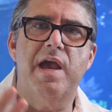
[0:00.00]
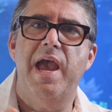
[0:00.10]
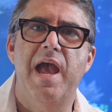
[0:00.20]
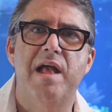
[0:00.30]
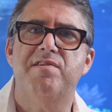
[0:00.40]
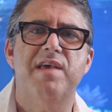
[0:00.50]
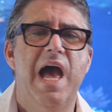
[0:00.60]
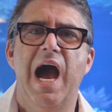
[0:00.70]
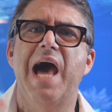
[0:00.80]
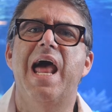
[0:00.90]
hands.
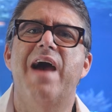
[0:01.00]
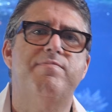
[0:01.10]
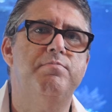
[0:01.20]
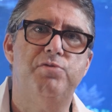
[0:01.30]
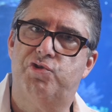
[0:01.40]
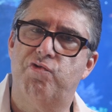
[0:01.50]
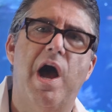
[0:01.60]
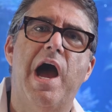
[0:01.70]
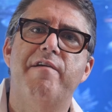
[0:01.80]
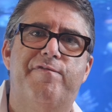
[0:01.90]
I'd have them
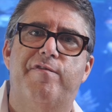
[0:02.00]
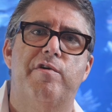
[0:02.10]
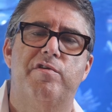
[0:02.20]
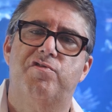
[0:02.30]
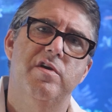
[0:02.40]
dry for